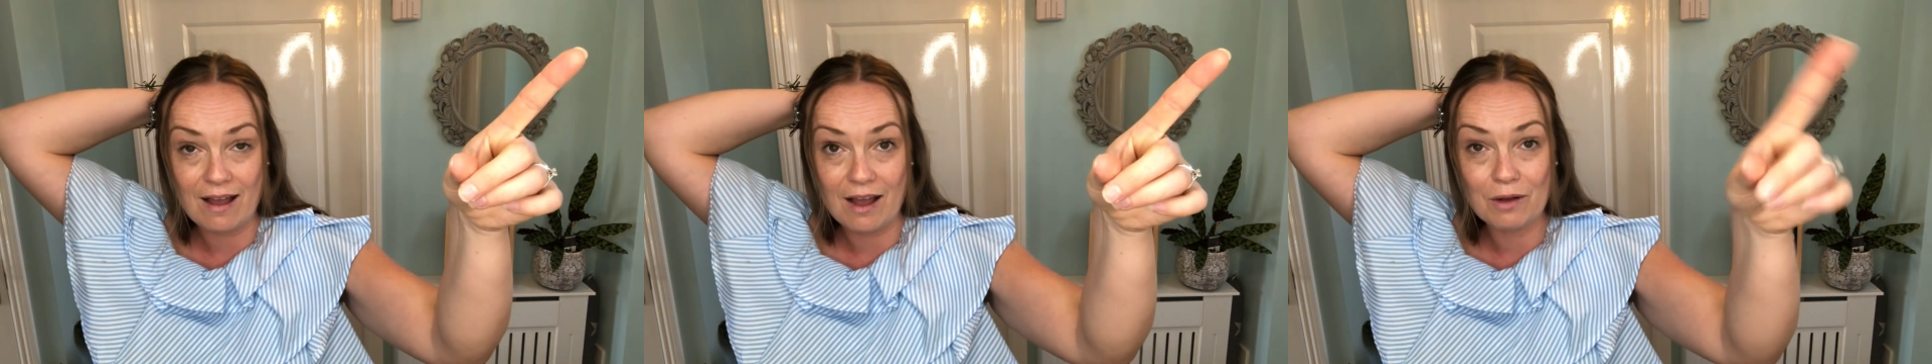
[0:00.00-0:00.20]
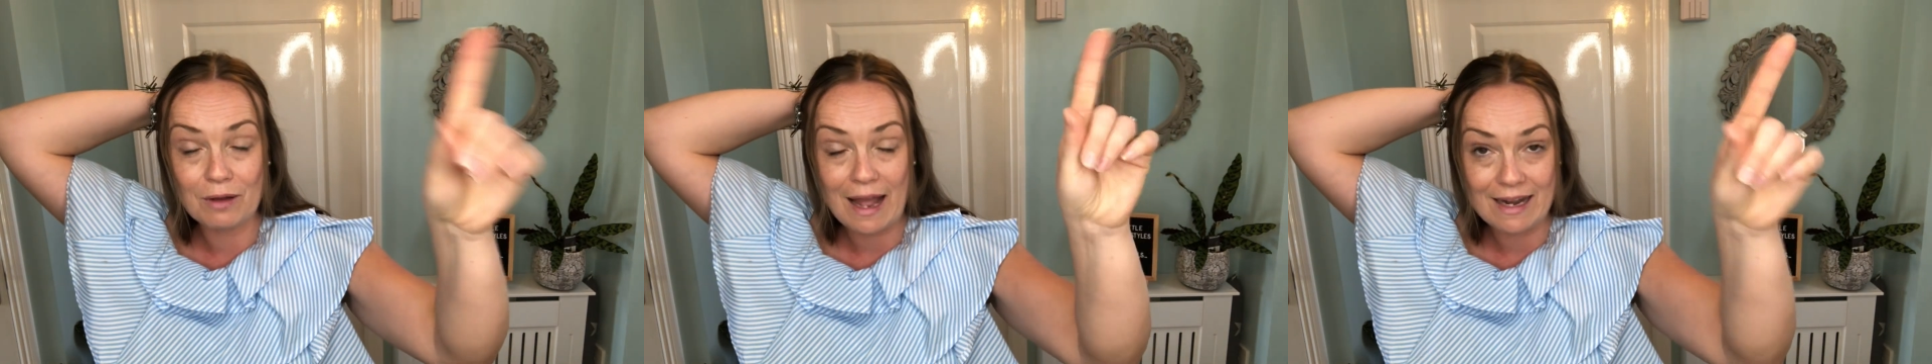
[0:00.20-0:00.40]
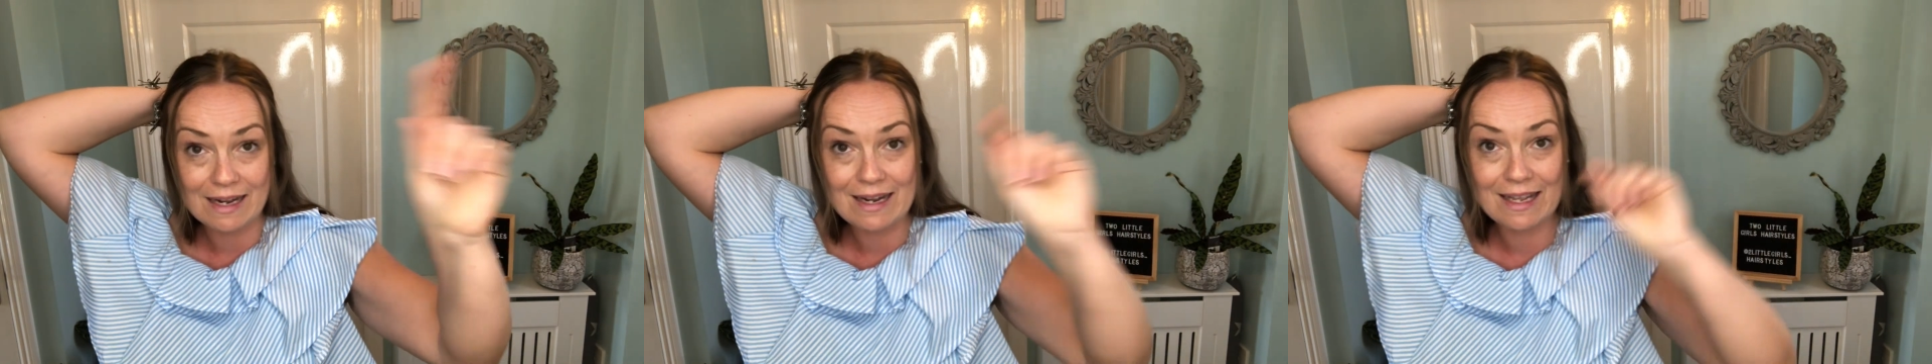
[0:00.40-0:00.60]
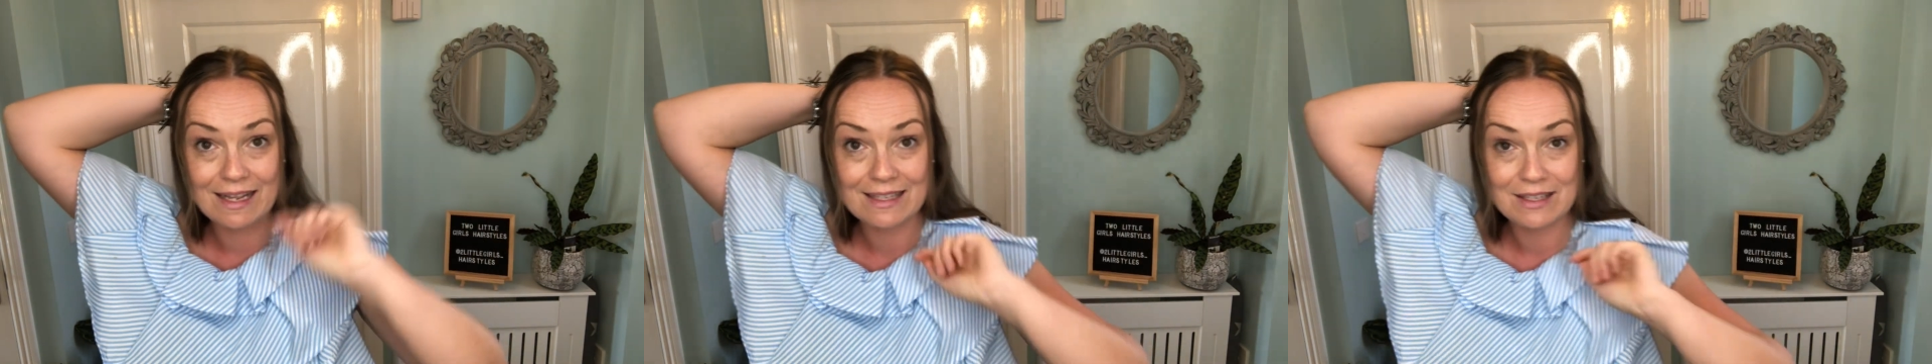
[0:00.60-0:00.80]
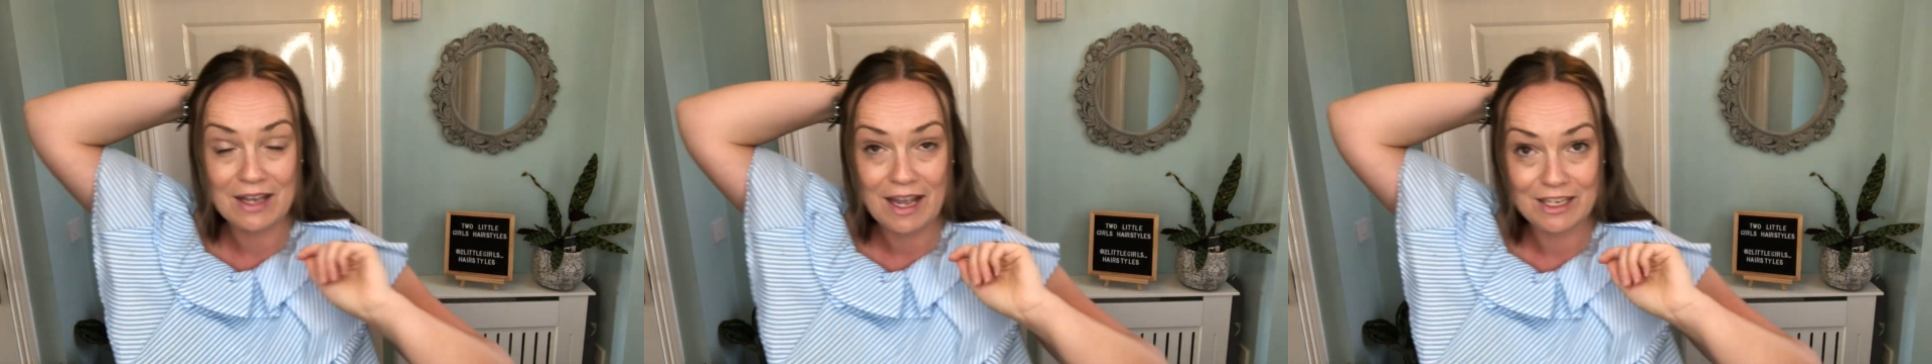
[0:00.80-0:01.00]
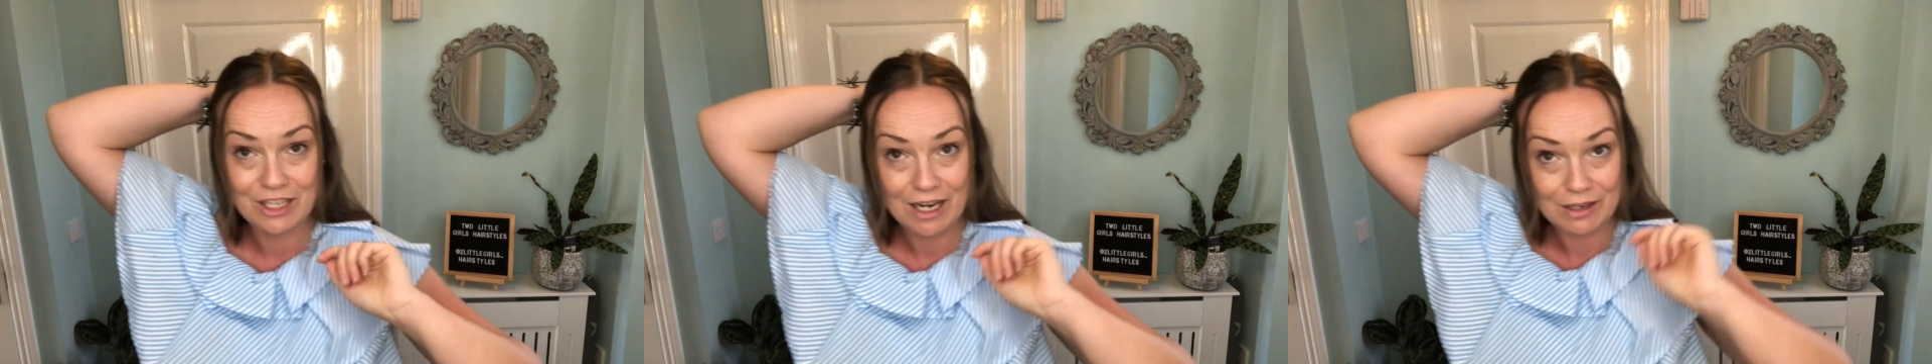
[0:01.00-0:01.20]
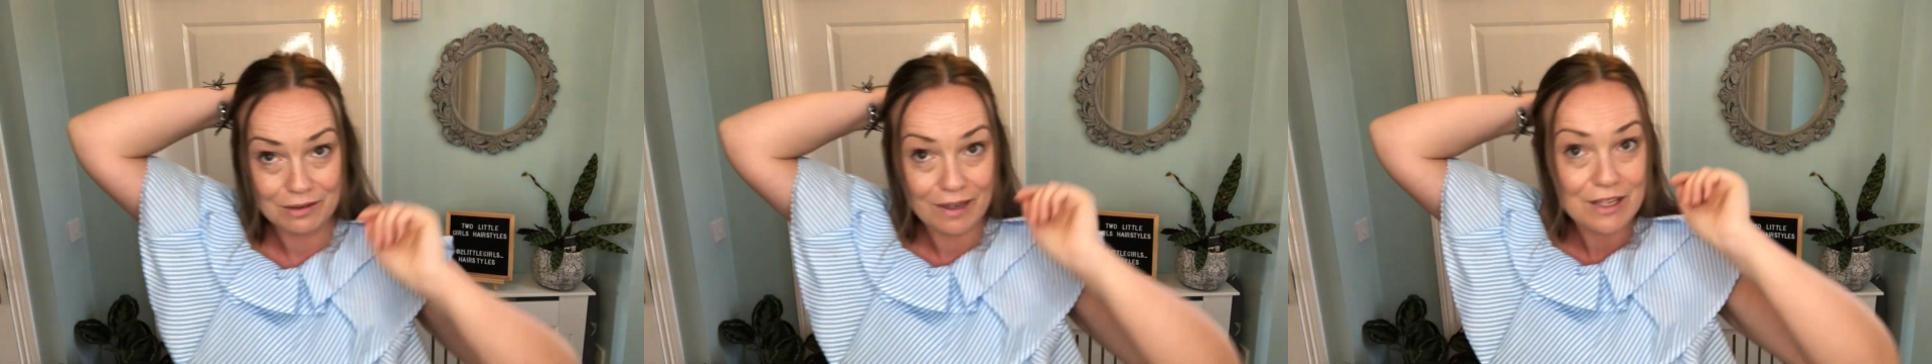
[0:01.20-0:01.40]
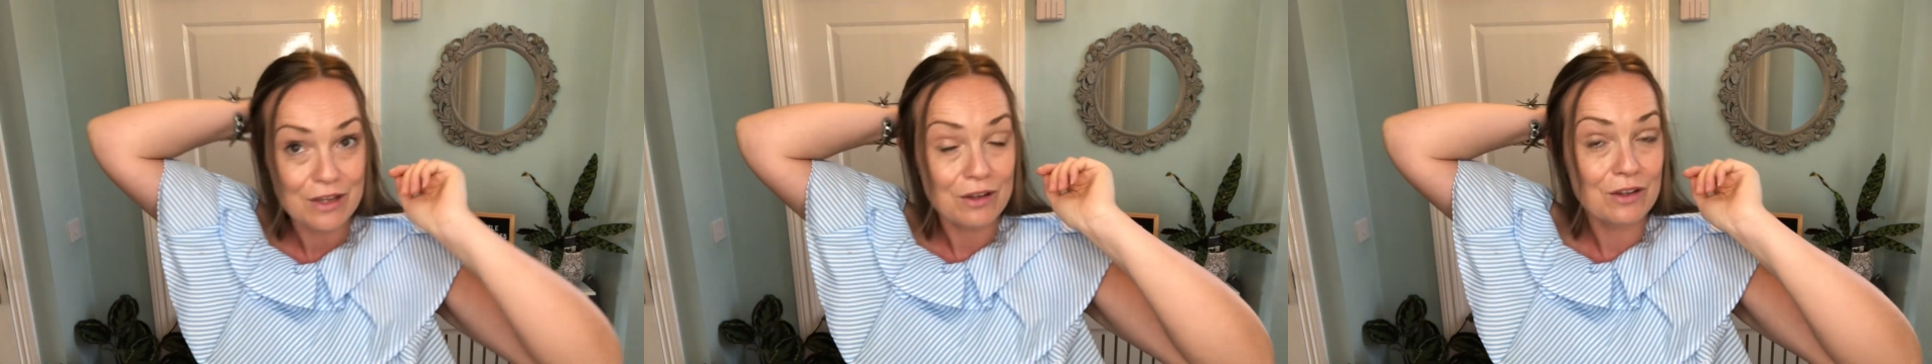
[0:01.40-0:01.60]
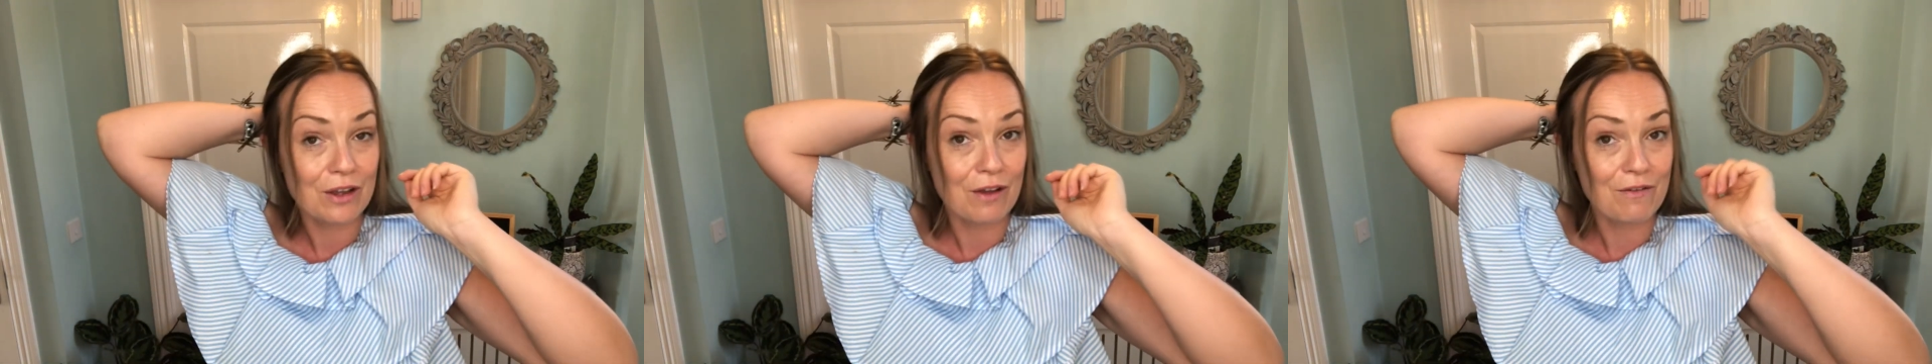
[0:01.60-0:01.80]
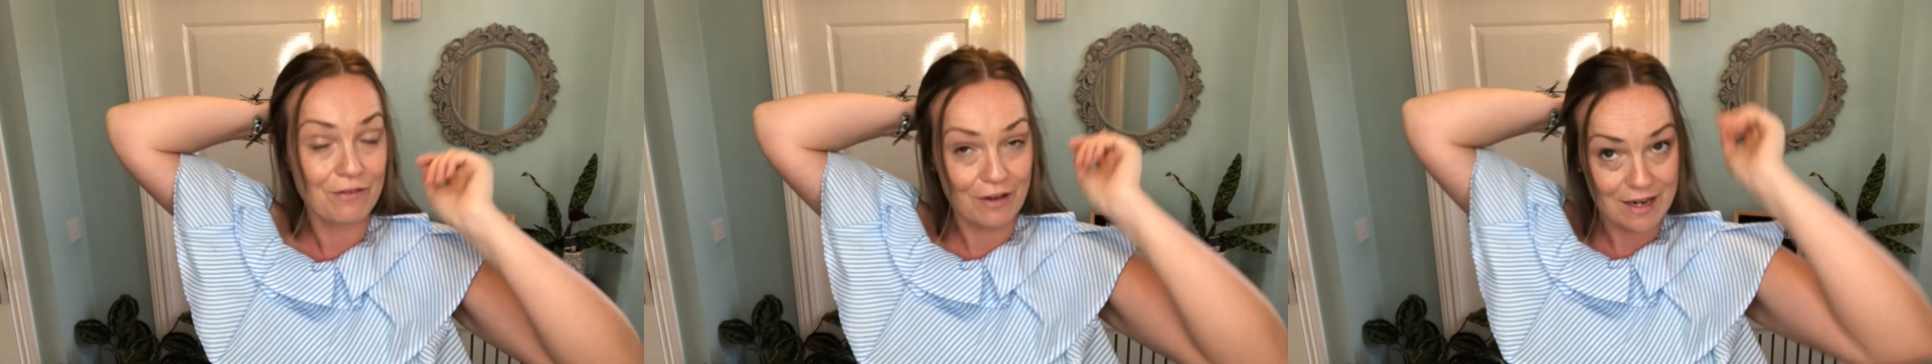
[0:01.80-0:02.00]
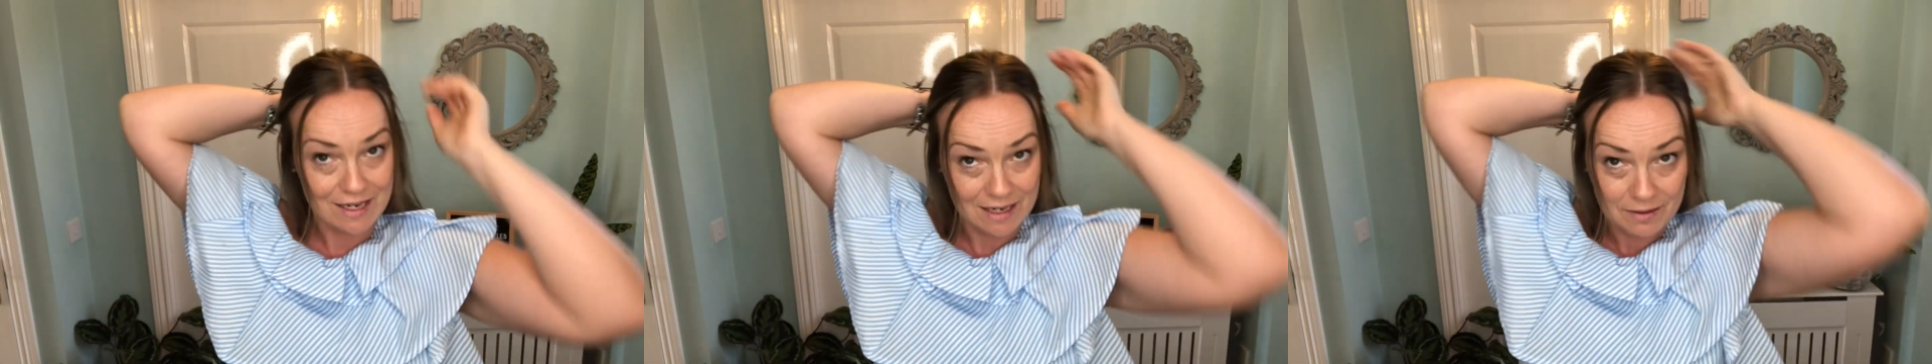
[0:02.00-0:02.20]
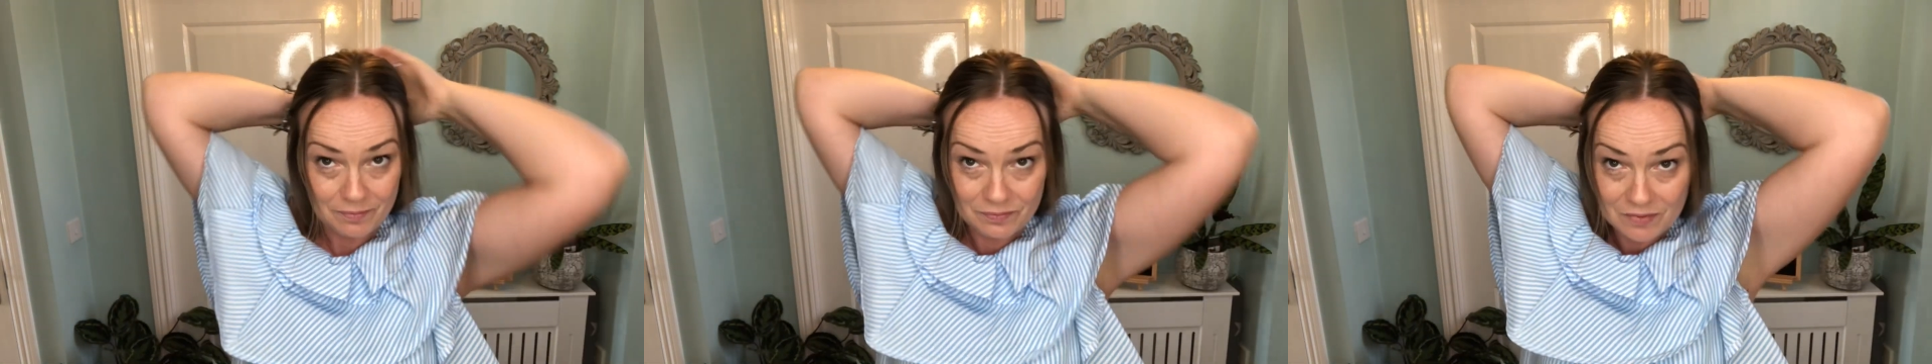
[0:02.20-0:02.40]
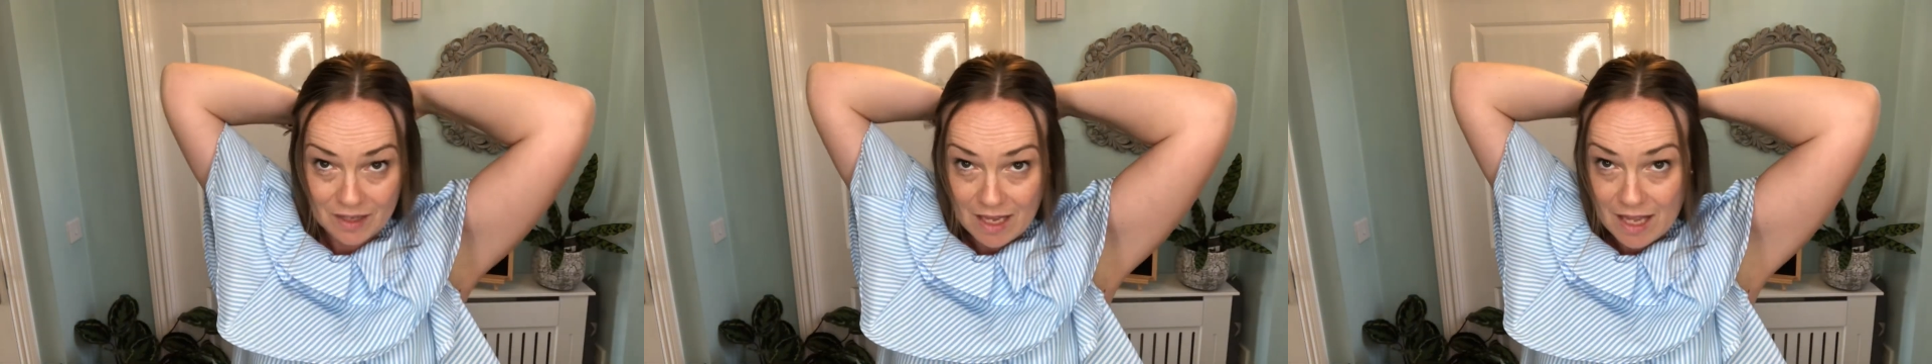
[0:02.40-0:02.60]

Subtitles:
I'll add a link to her channel and you can go and find it.